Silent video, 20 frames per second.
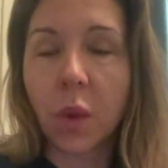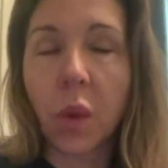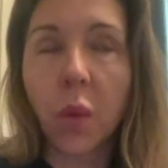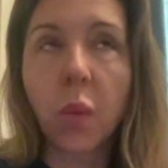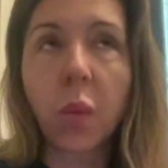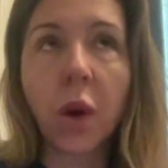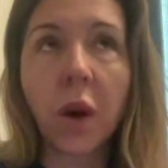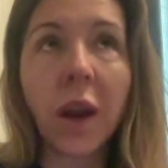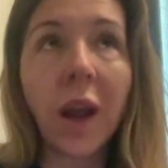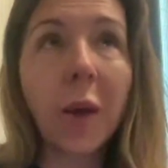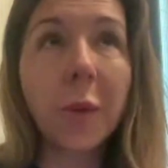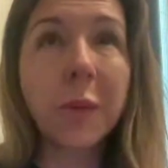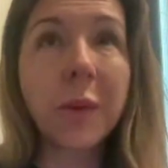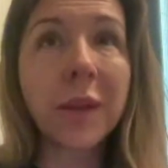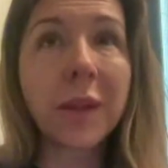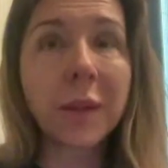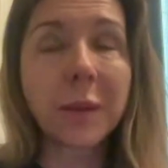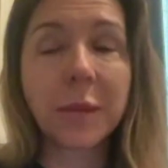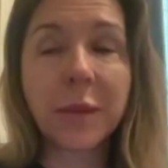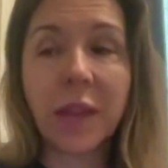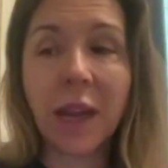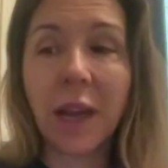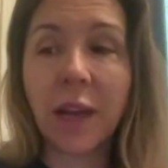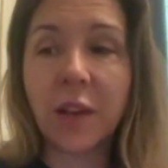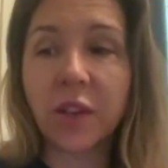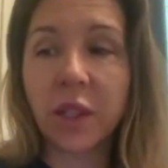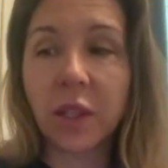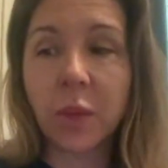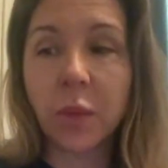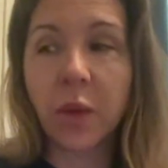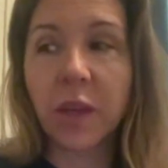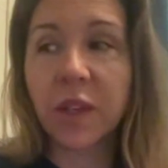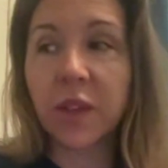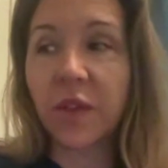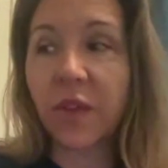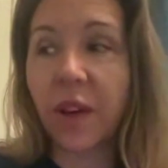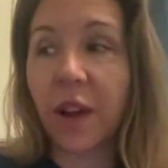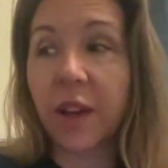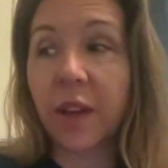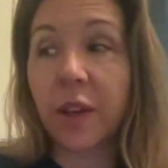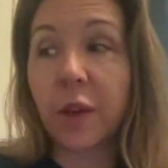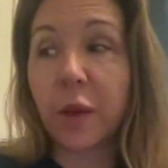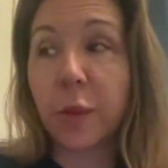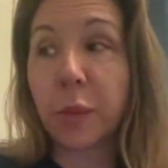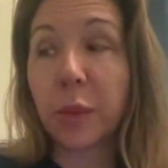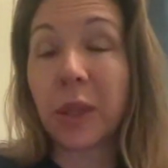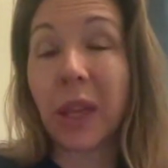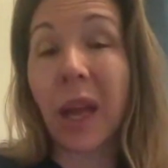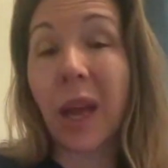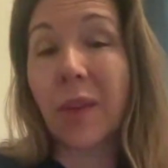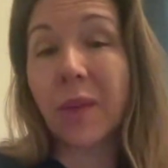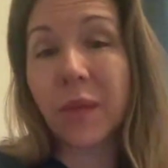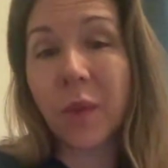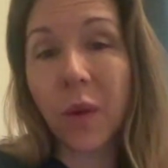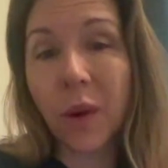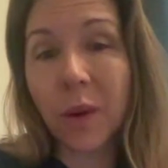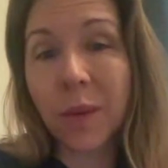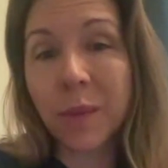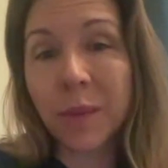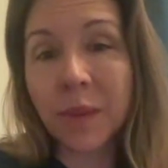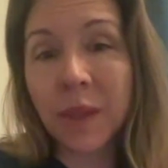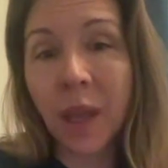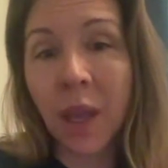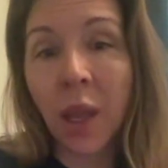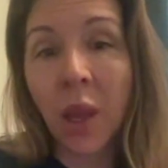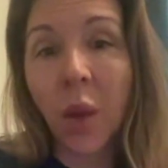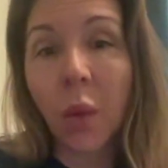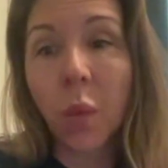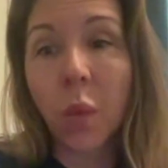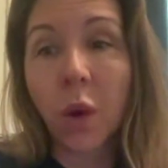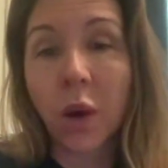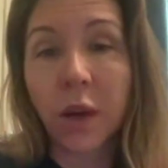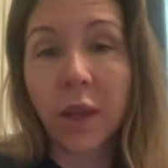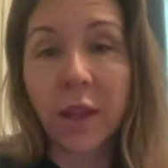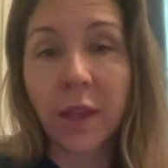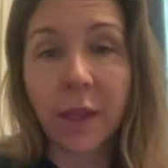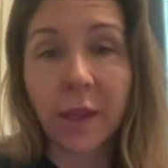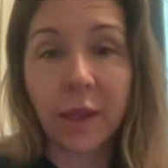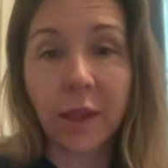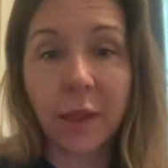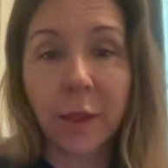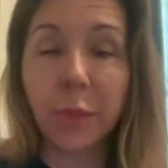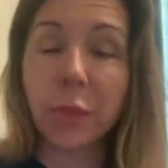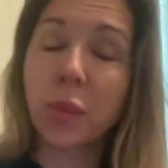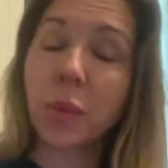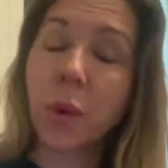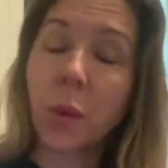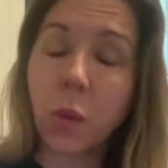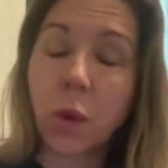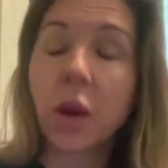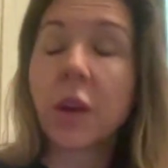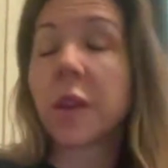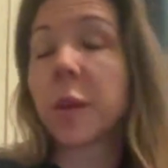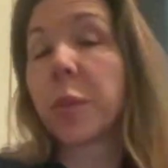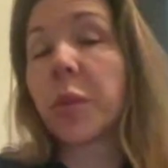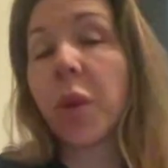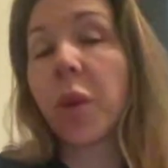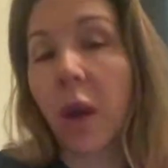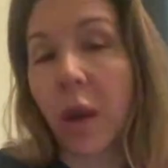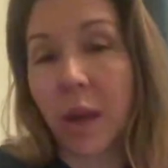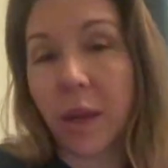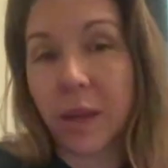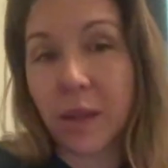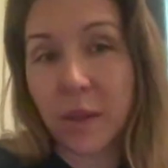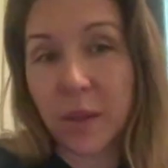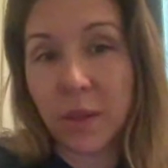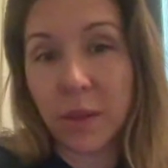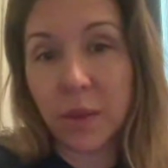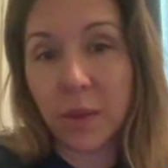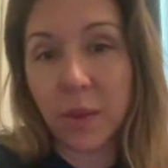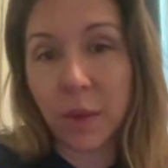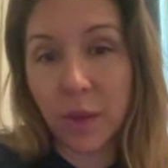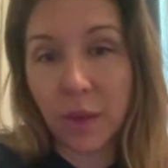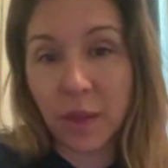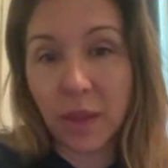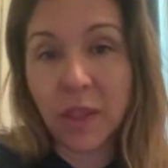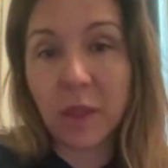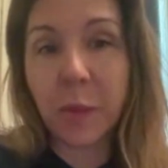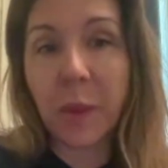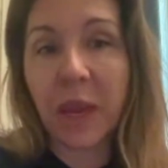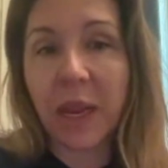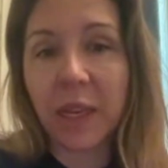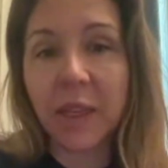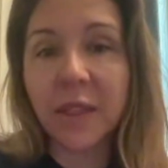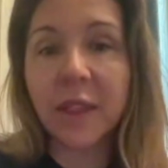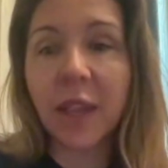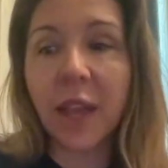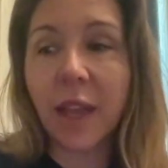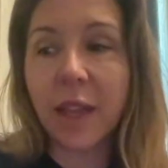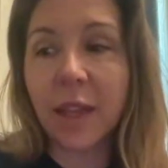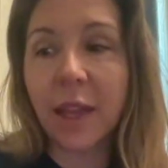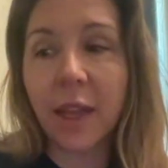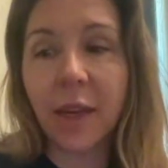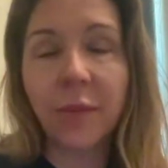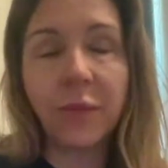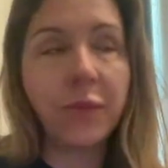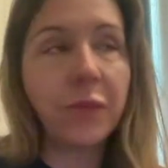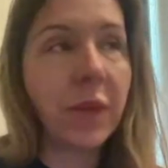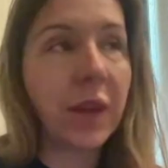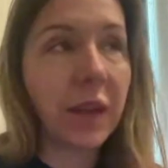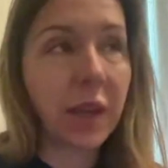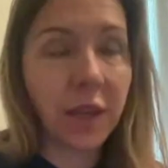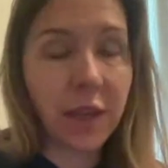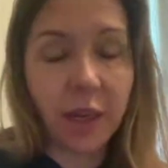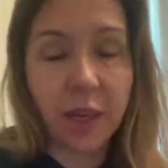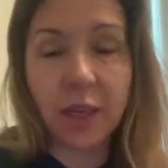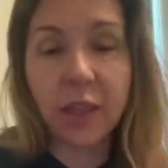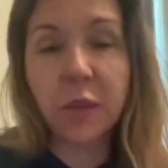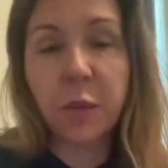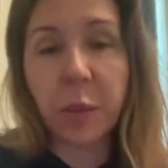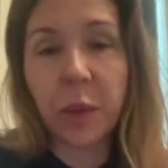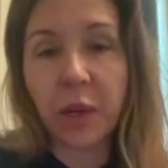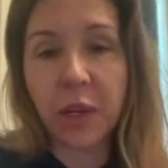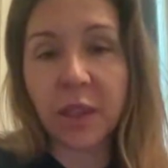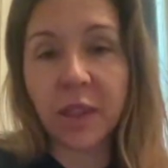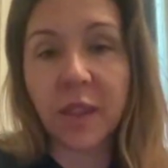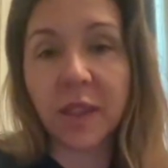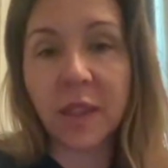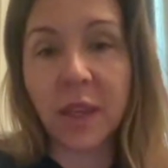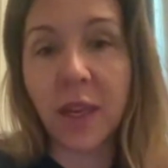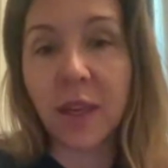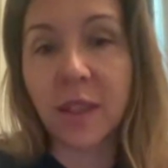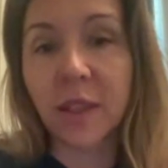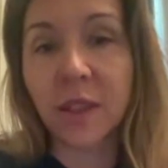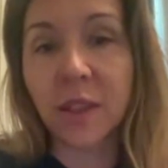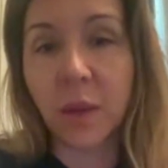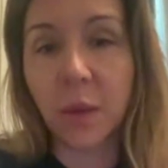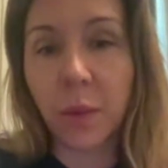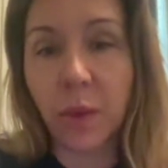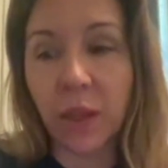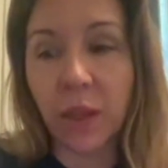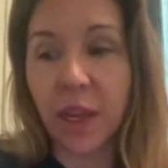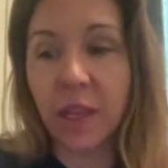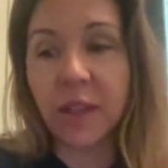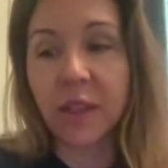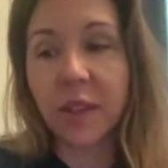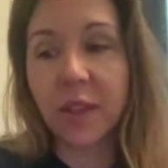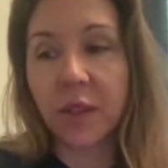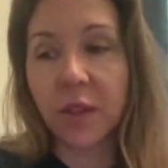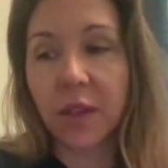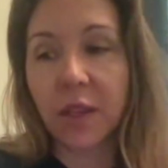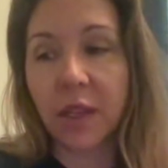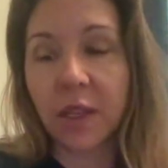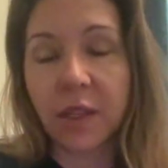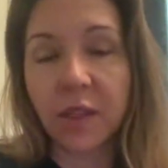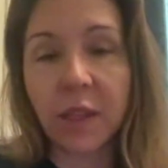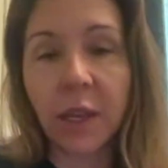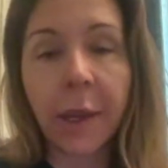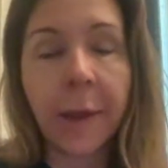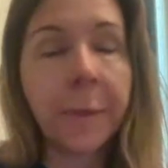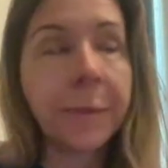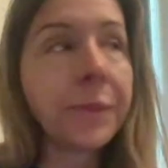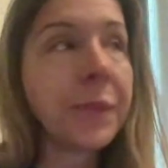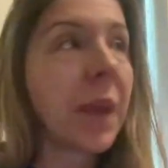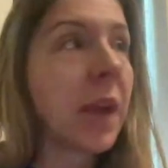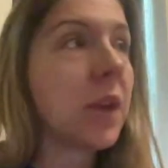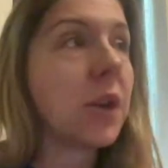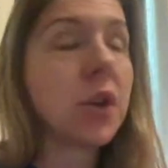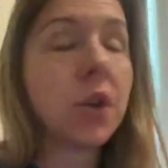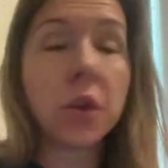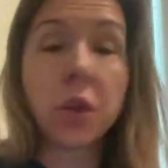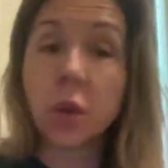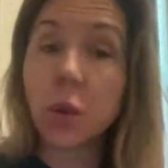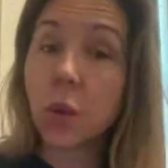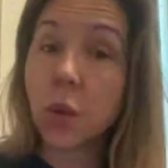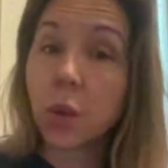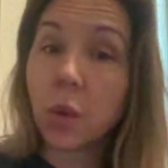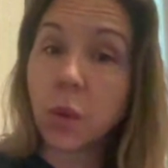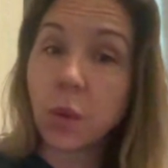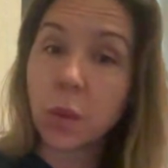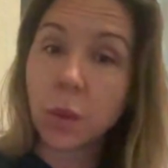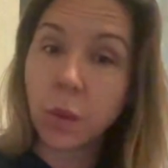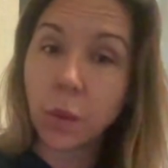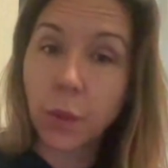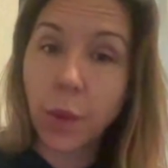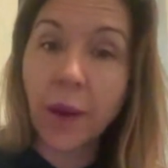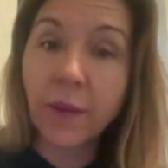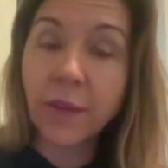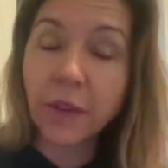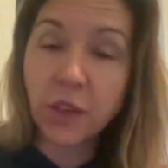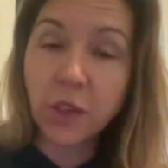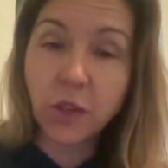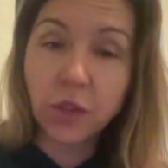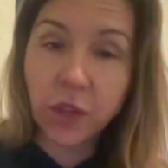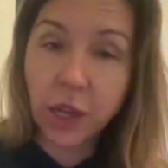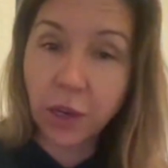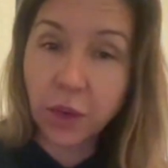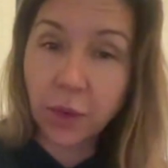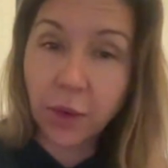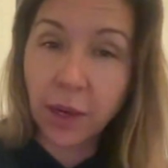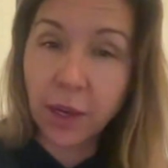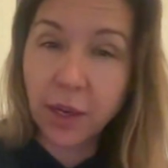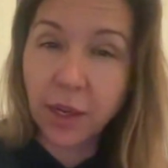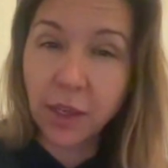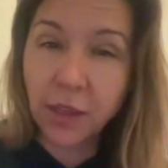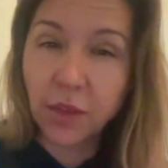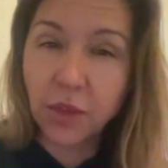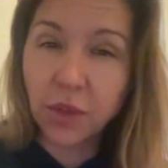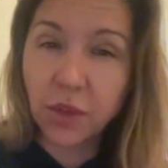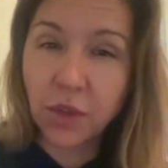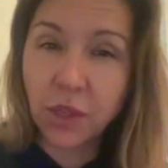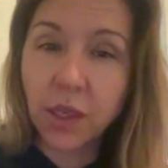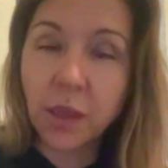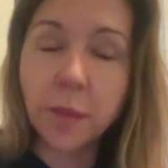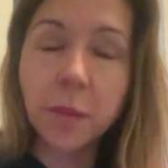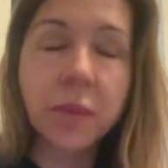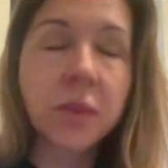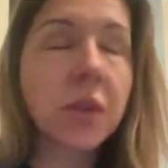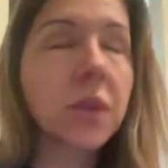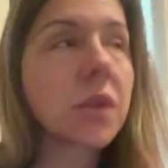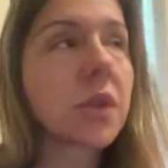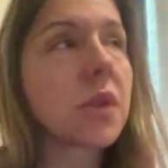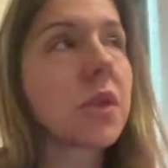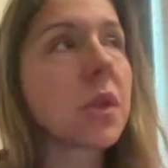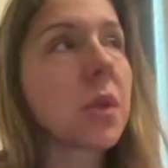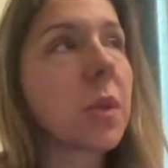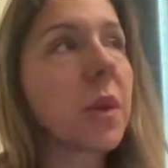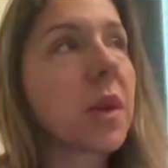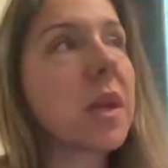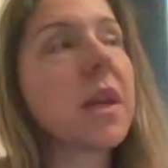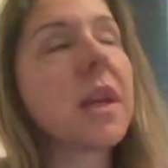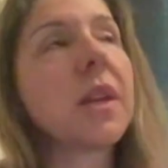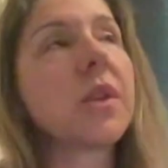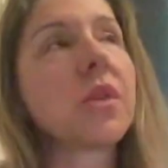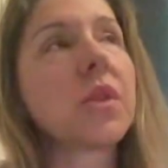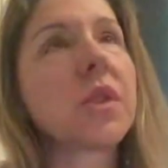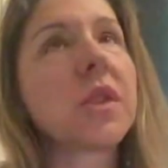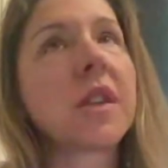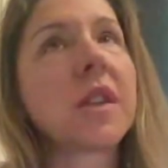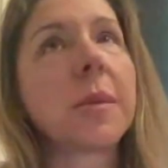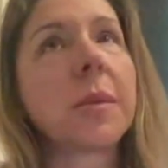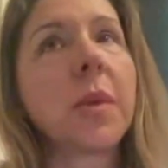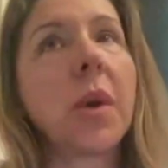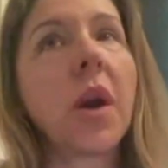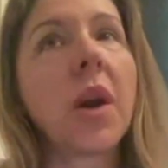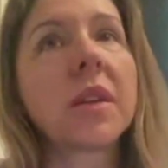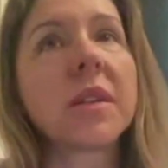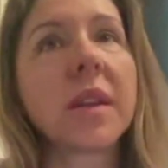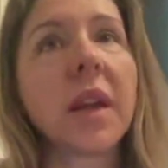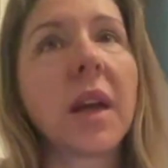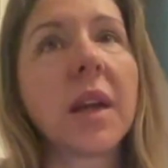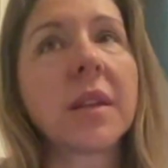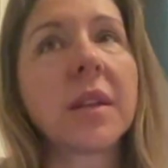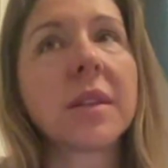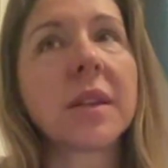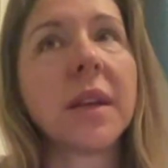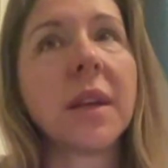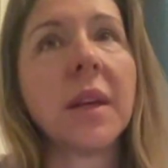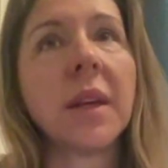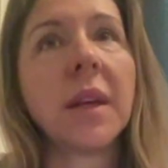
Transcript: we're helping them to actually redefine new platforms. We're in the product space, and then experience design as it relates to these new revenue generating streams. So it's a really interesting process